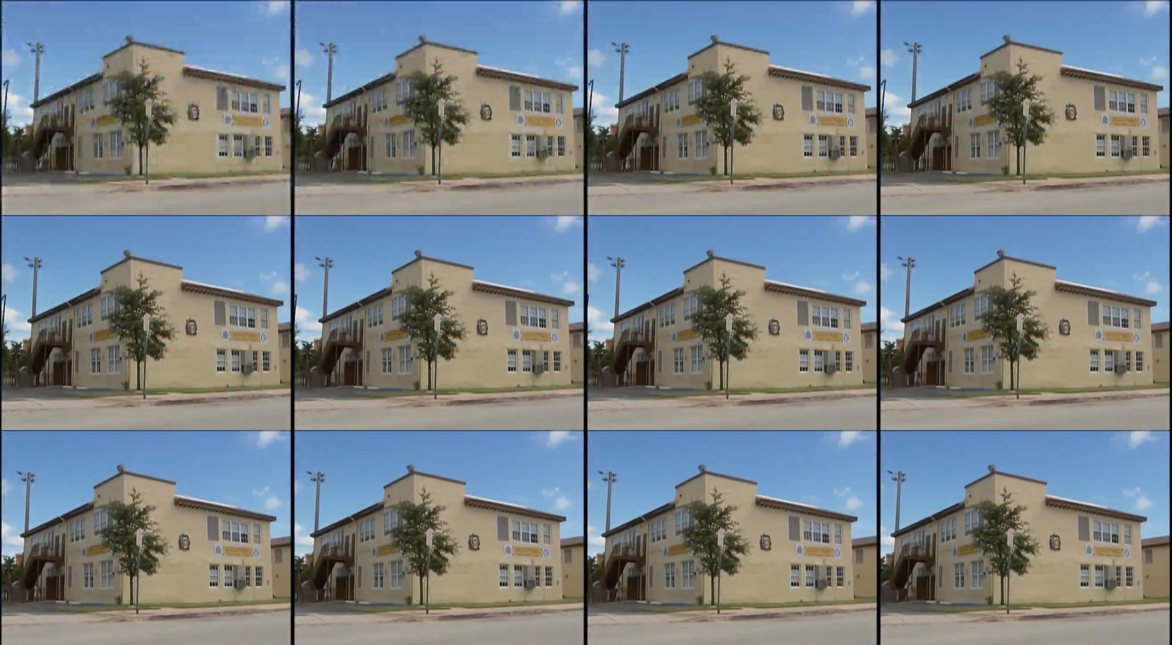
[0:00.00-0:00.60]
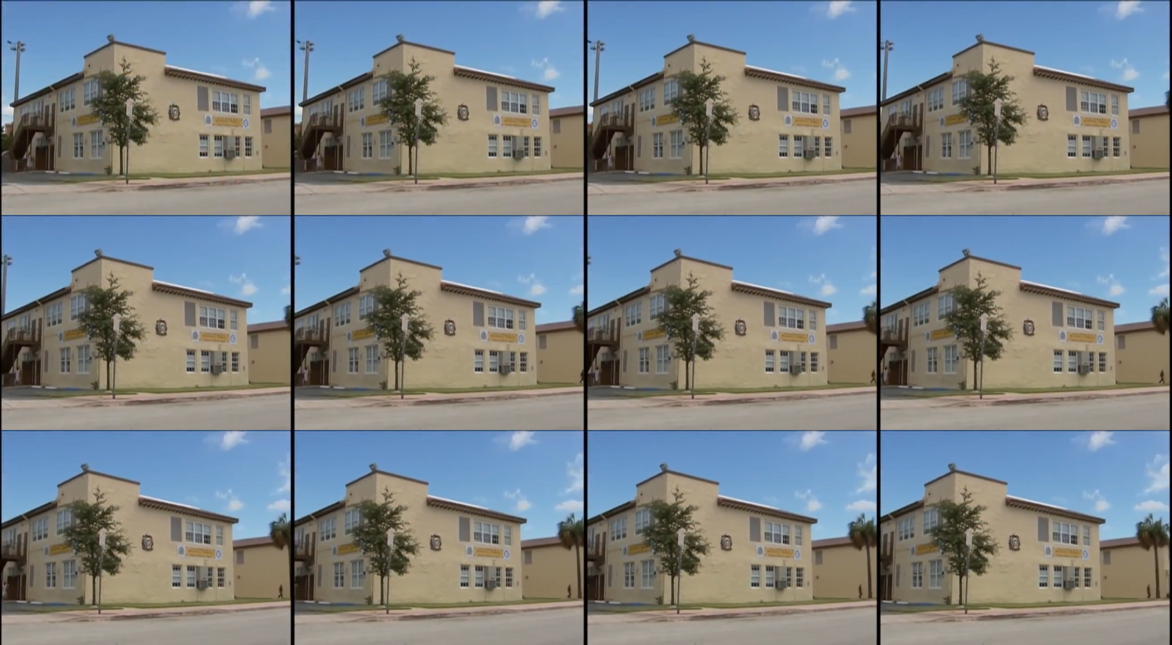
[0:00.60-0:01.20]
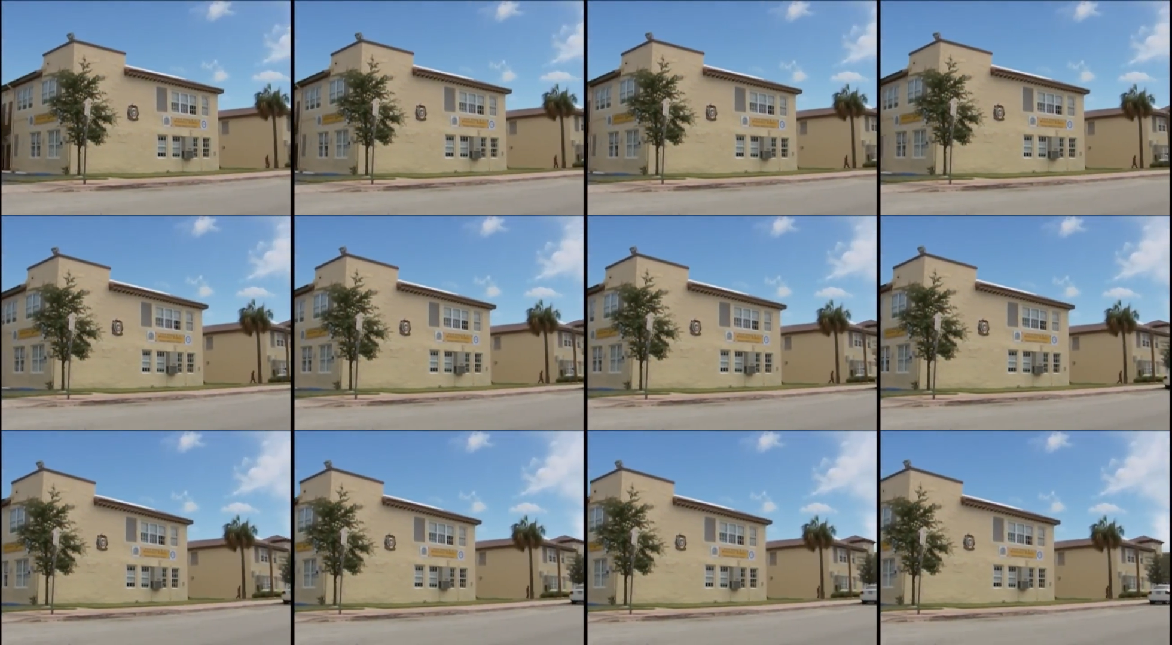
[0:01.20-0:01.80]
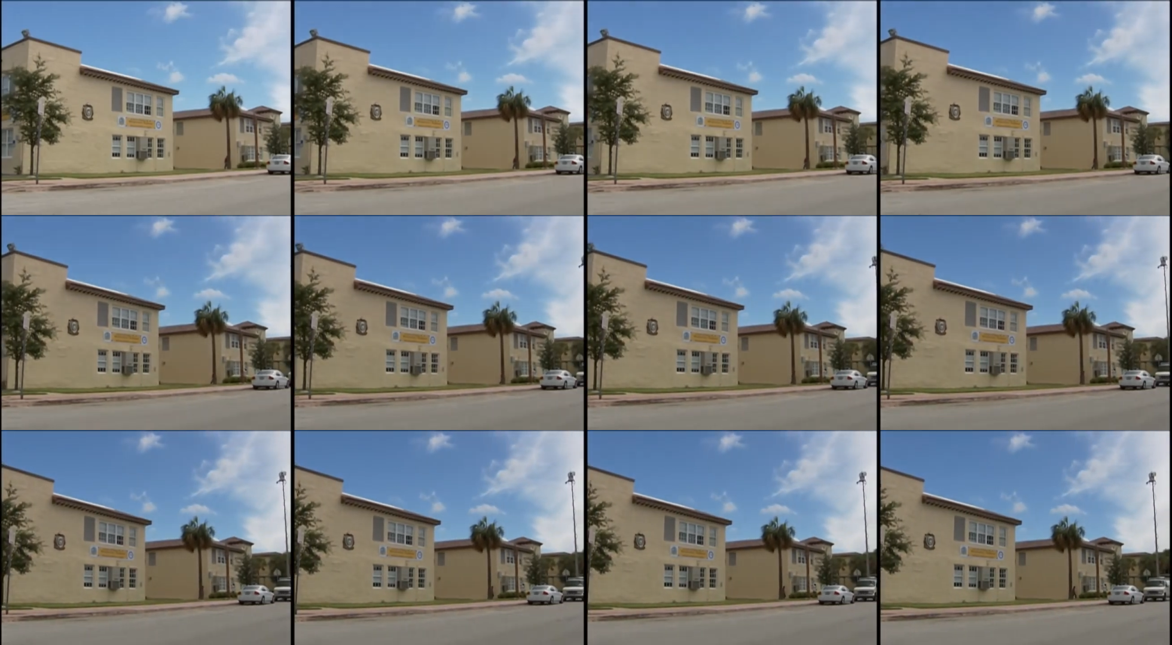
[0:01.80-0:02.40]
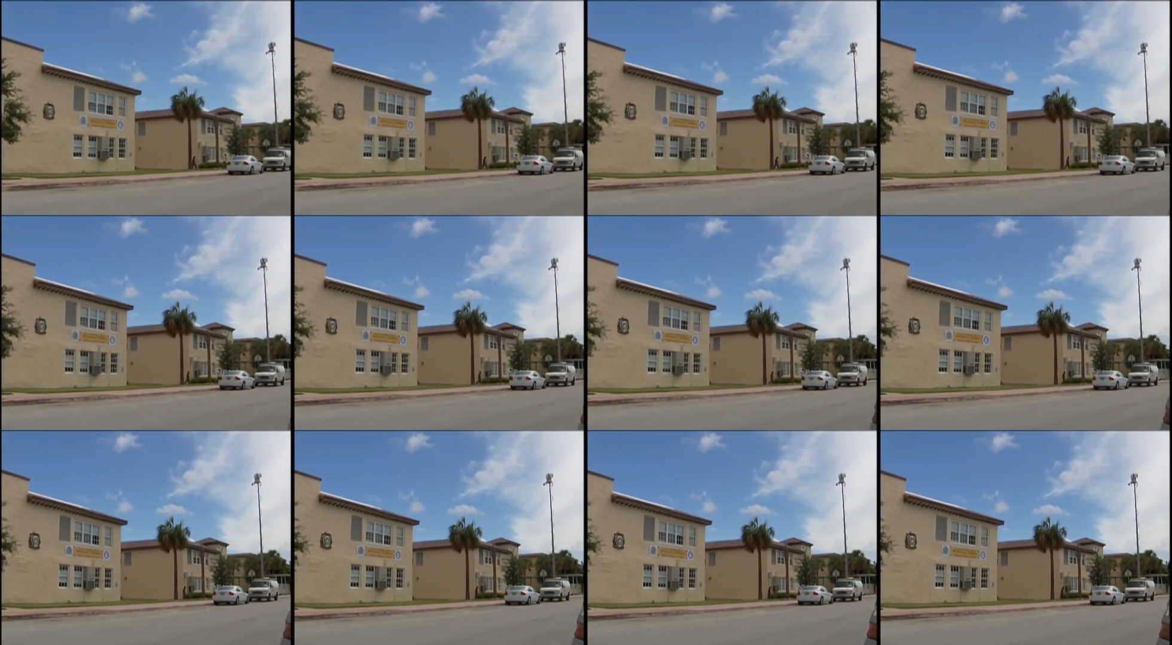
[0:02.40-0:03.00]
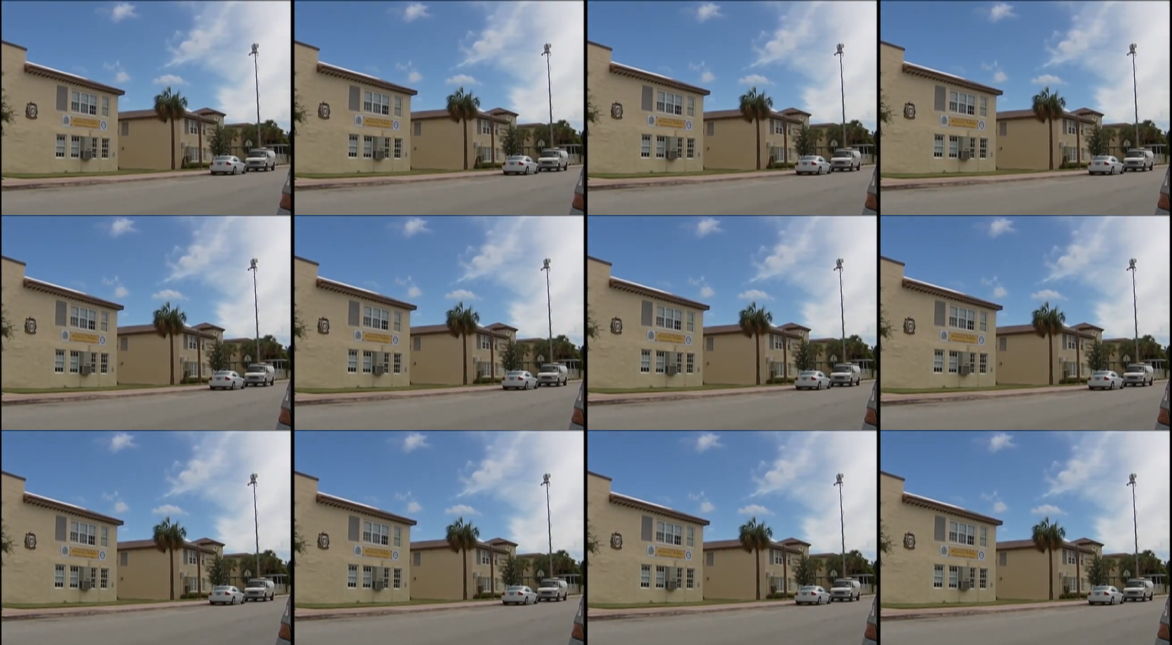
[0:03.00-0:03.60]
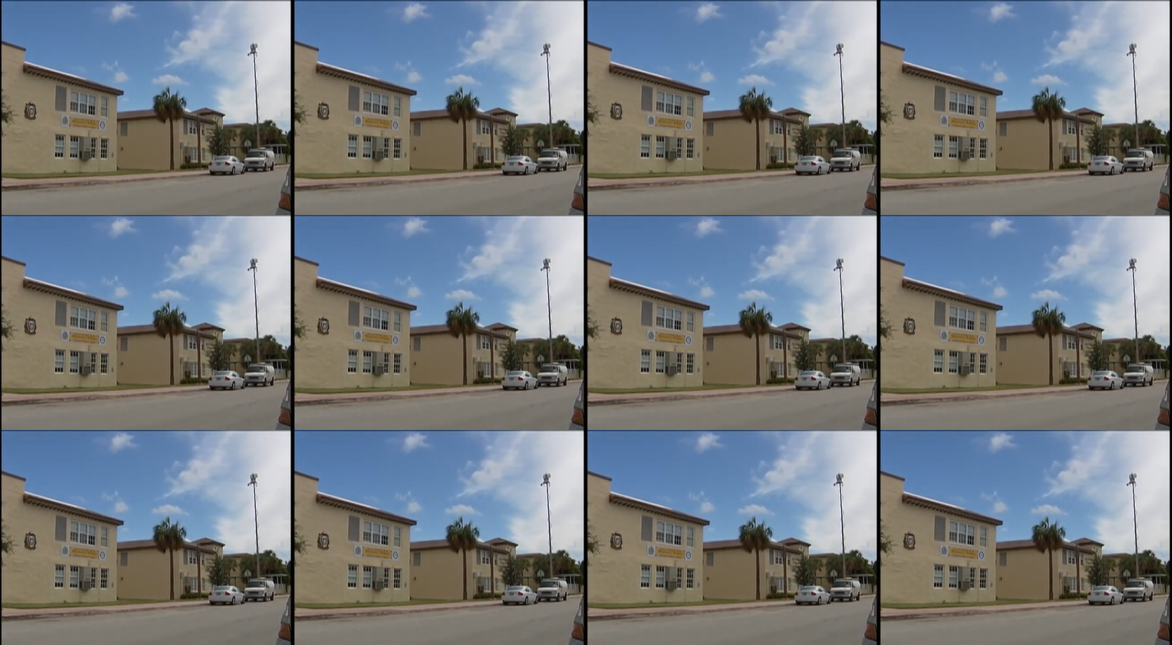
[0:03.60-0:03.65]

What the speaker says: No face is visible, so there are no lips to read.